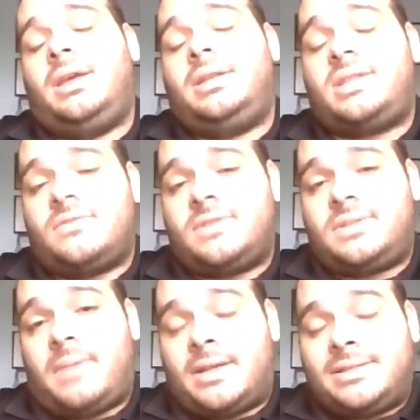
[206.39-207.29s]
It's
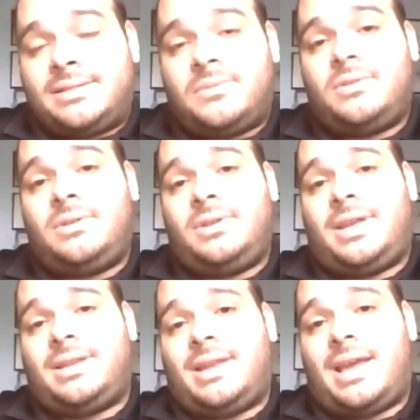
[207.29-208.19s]
irresponsible,
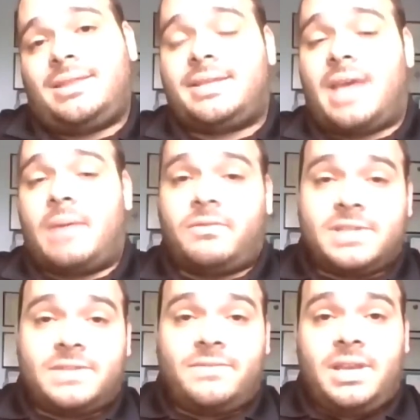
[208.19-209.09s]
and at the time of
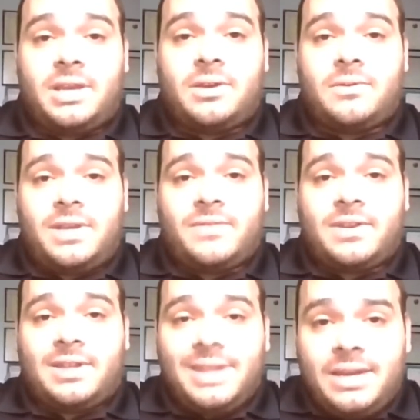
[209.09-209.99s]
this video,
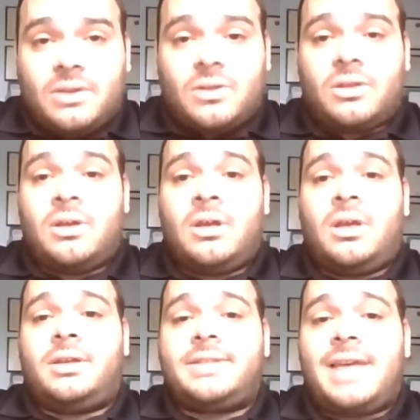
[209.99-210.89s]
even illegal
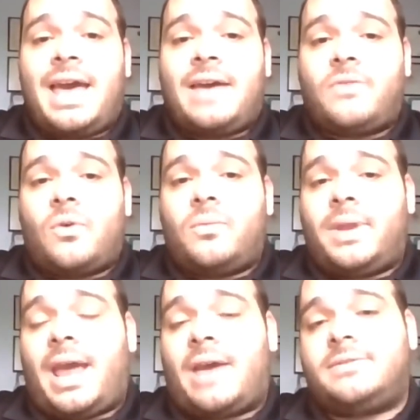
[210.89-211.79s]
to have
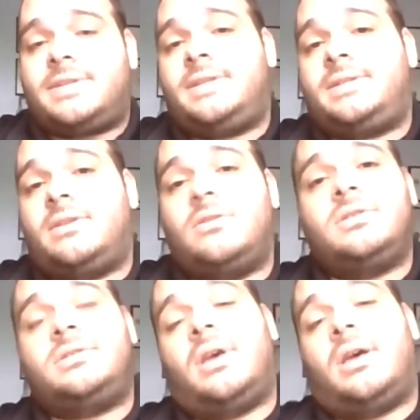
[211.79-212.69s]
open houses.
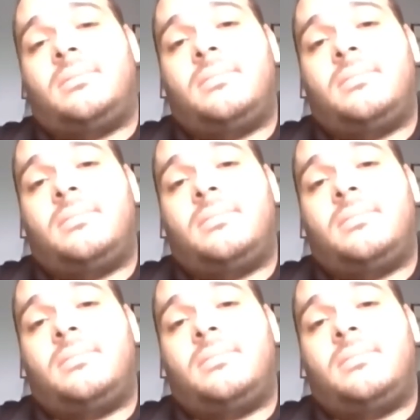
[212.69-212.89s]
There's